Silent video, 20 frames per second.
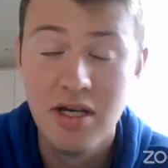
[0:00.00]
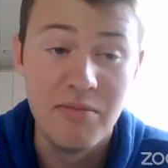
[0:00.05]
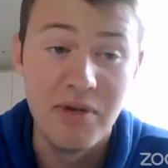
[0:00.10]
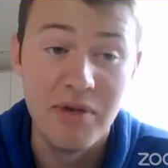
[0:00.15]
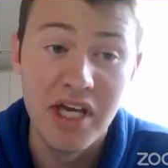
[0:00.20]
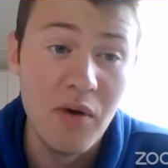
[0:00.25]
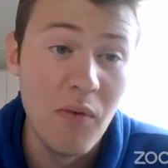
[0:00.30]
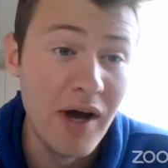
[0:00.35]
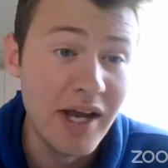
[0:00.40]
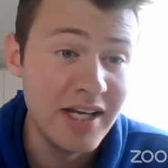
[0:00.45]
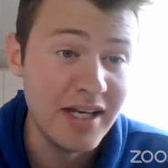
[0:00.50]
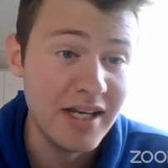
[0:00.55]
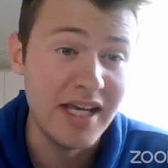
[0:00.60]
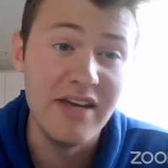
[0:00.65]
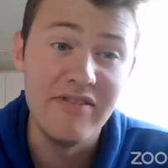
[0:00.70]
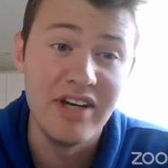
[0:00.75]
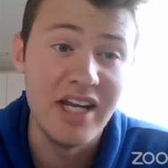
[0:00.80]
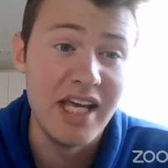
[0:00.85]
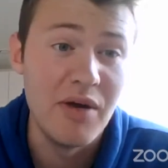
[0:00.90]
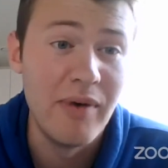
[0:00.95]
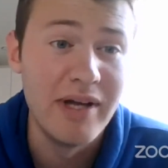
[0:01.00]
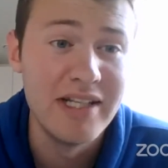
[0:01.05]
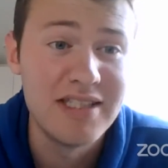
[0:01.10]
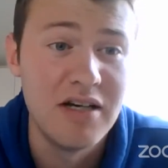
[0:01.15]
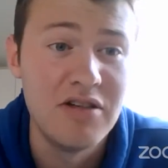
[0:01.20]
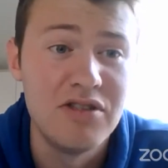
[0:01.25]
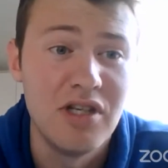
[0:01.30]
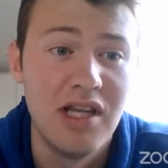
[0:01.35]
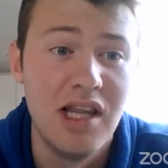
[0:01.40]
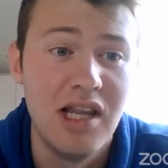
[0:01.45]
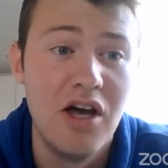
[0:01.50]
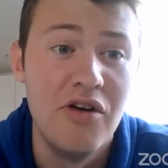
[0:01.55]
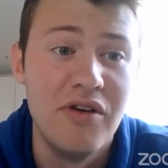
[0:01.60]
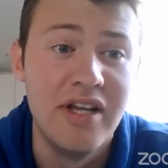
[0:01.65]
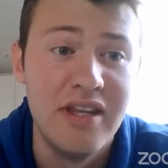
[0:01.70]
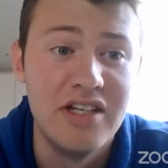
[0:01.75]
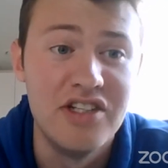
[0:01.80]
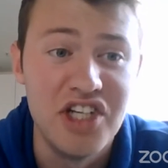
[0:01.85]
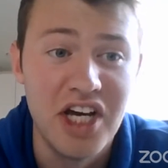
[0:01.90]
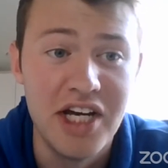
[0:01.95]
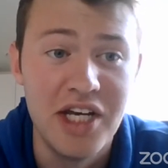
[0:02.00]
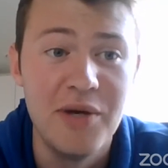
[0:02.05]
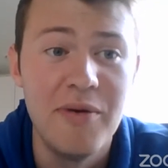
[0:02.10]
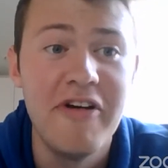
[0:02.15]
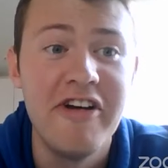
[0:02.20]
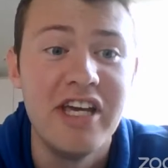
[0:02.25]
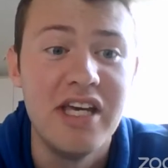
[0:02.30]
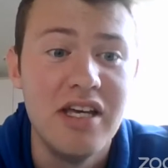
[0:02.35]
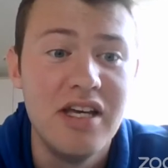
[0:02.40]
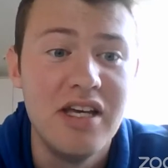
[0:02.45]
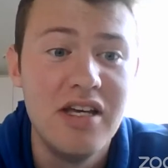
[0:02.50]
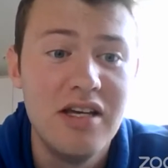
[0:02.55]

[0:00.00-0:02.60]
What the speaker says: But he went out on loan in the January.